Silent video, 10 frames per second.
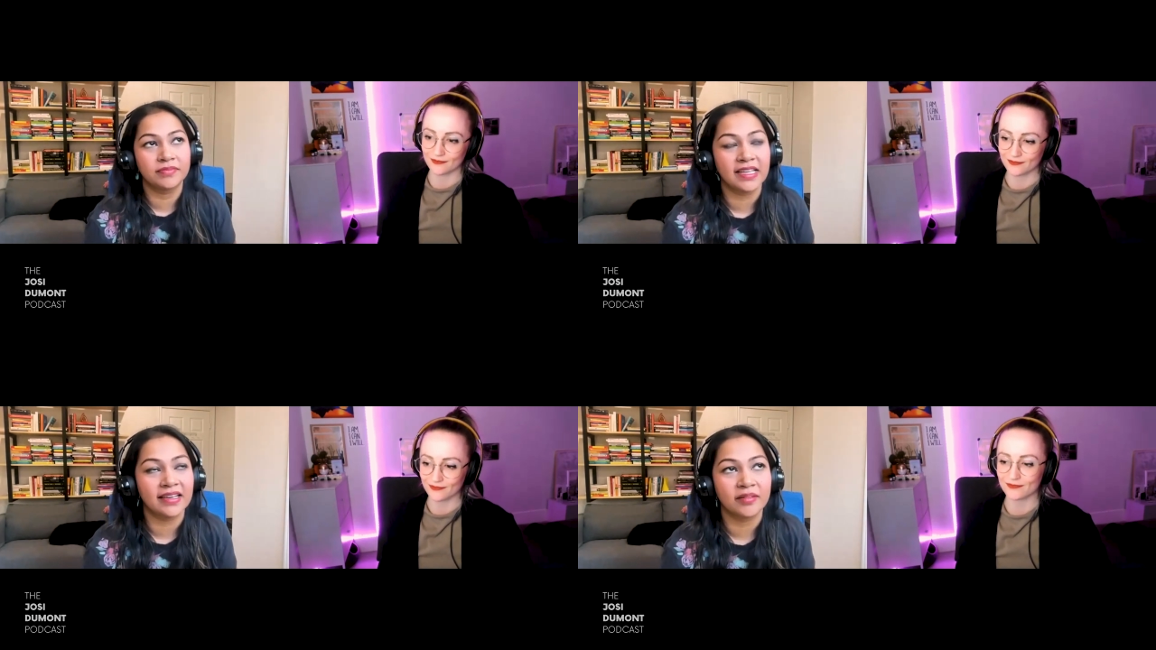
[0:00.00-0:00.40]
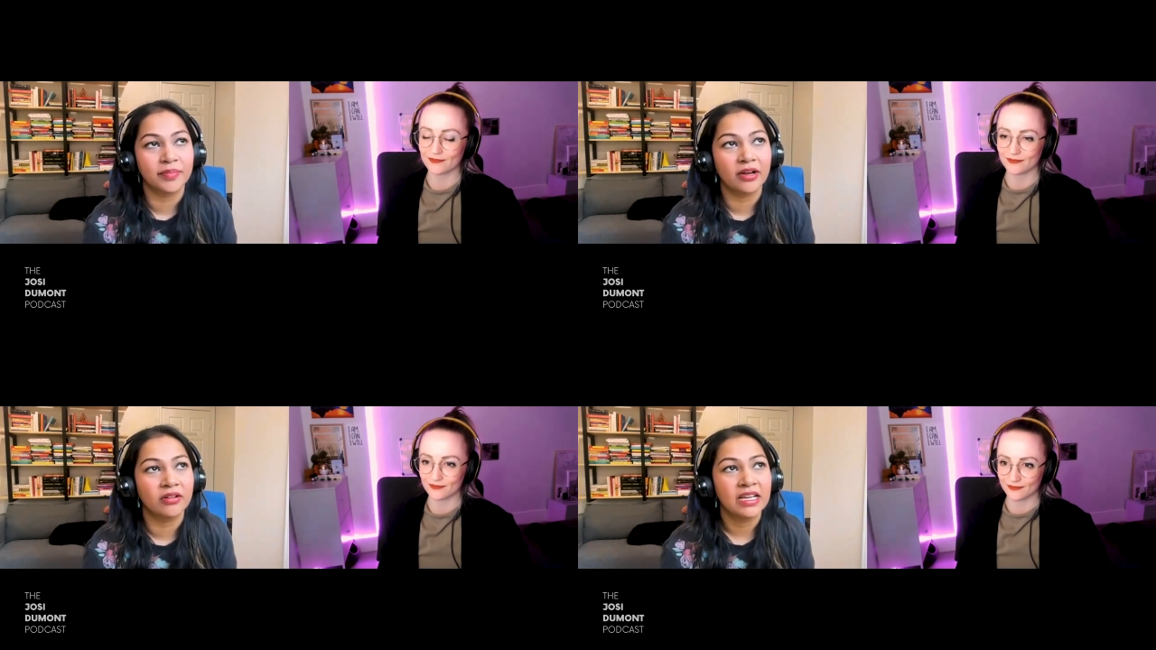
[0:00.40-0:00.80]
Speaker 1: thing
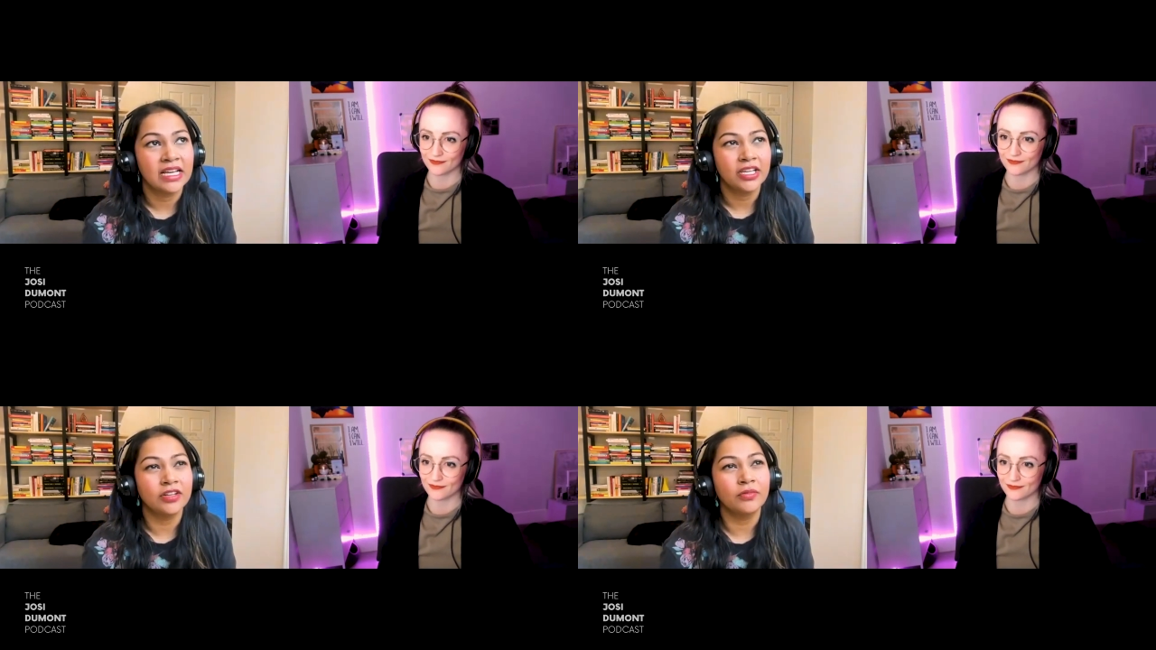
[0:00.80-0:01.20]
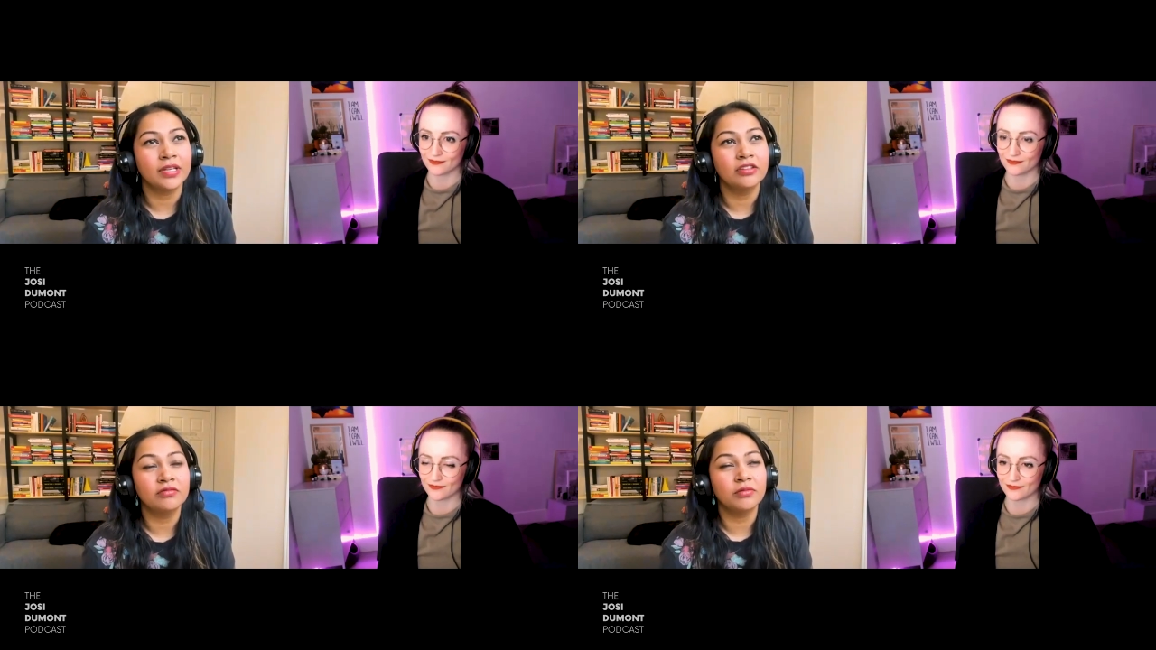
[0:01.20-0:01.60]
about you know
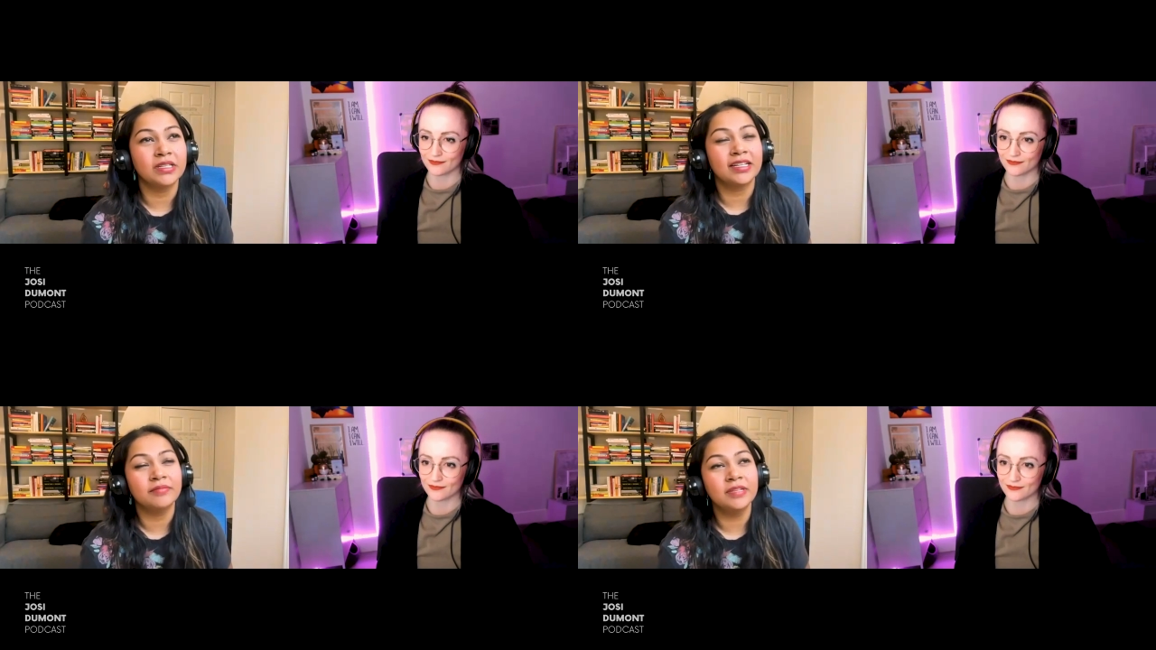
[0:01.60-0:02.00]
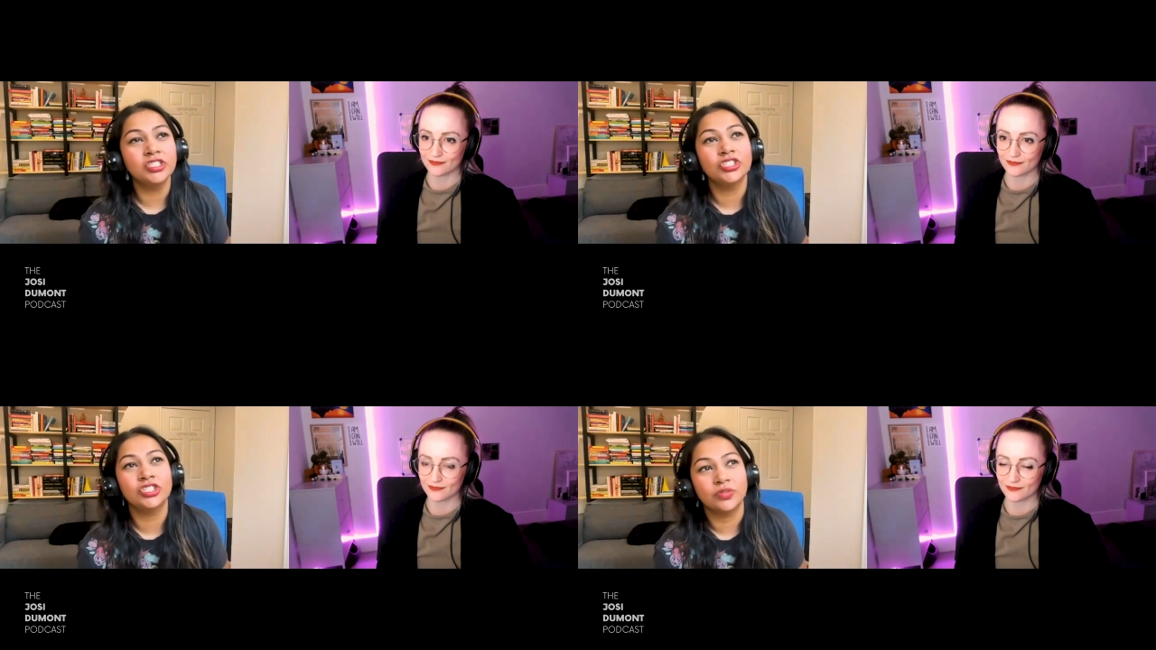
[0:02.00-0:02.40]
when you when you commit
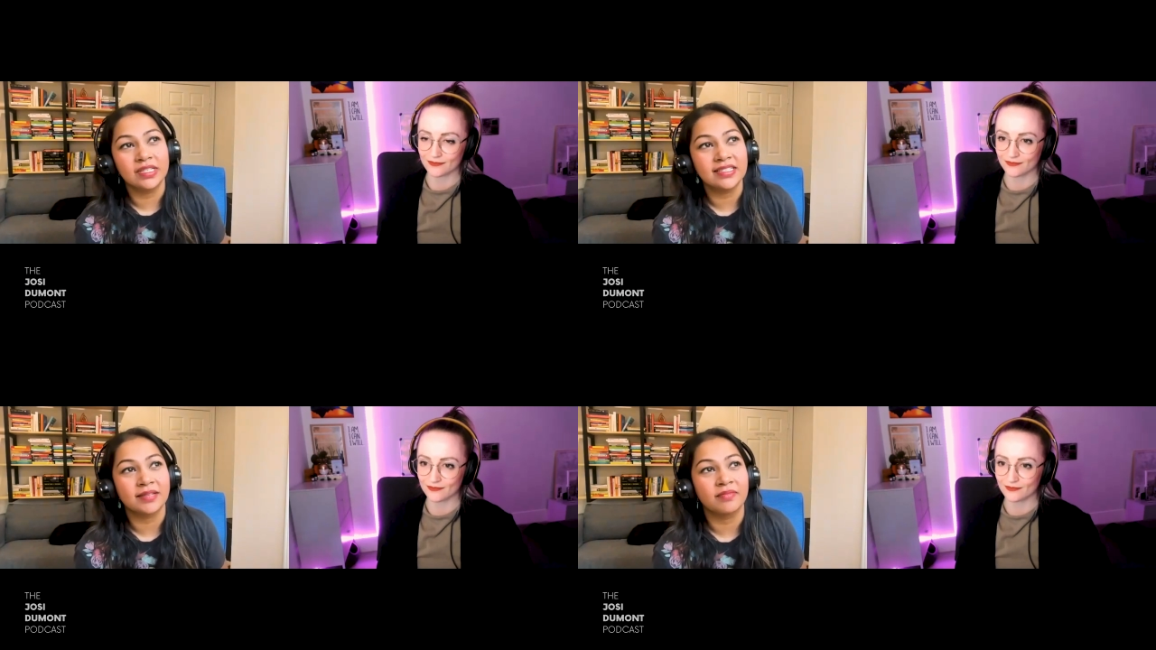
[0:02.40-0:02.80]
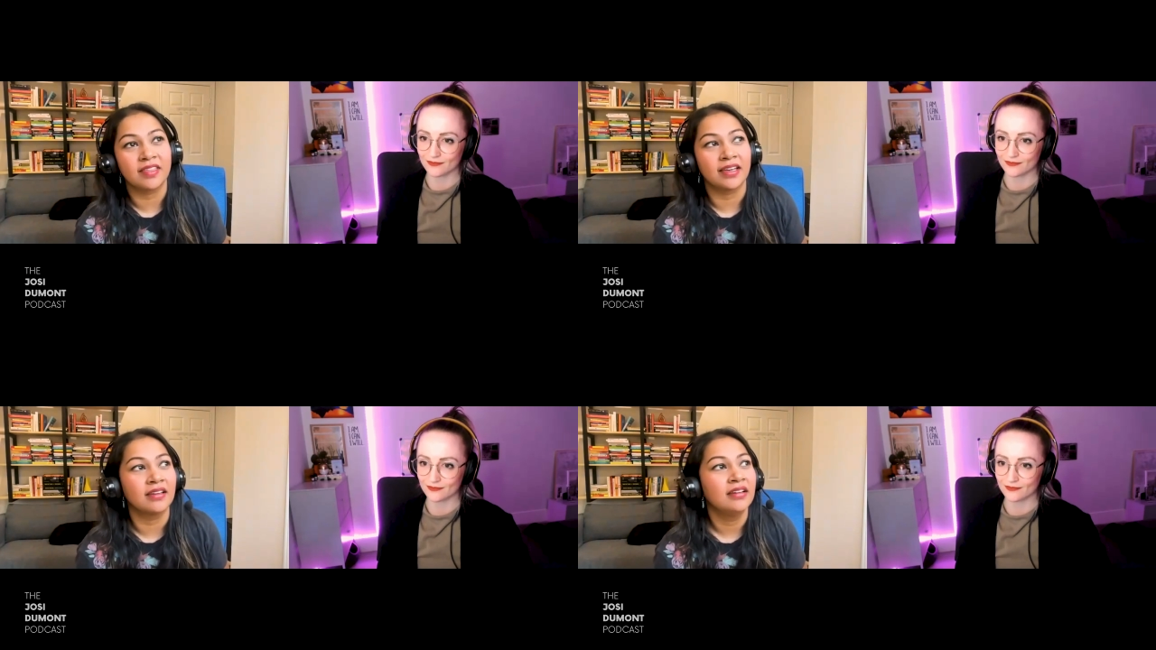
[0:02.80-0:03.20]
to doing
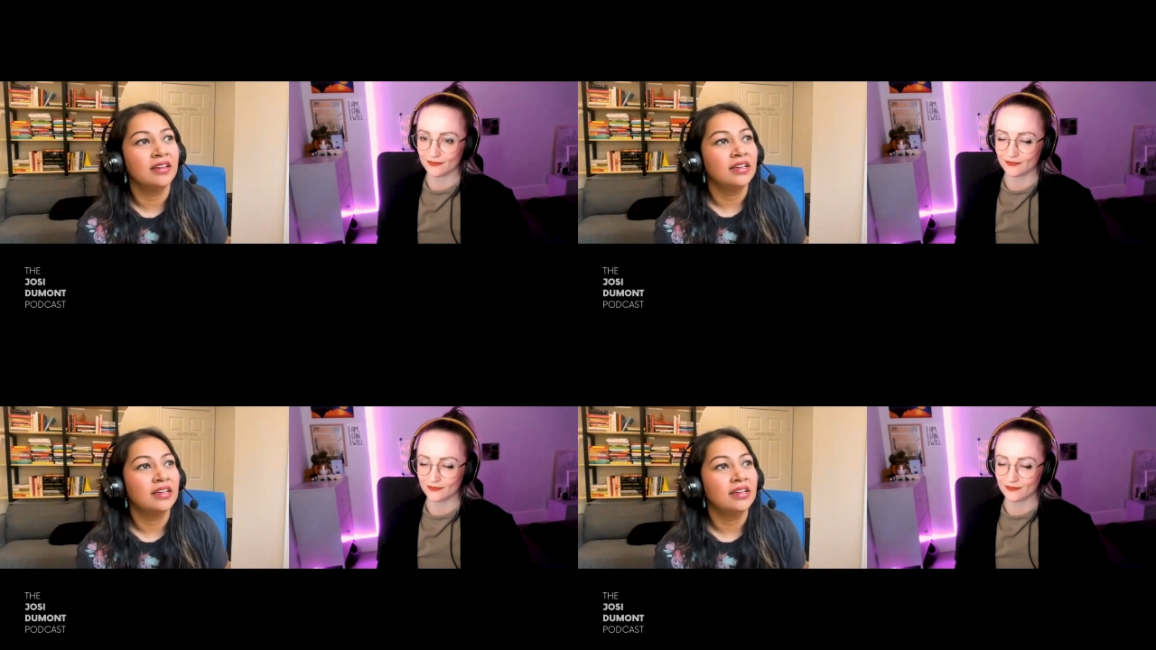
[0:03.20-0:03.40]
something